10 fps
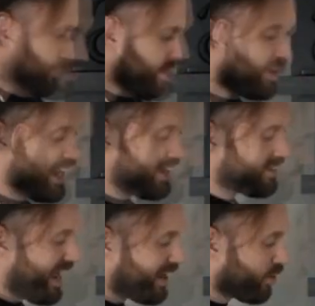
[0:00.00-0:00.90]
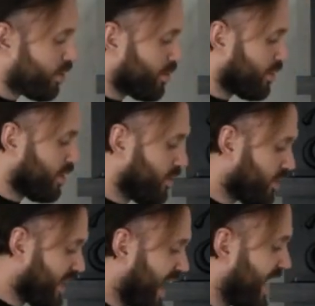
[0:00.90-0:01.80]
Now the next category we're going to
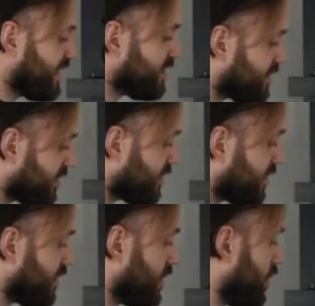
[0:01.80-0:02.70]
look at is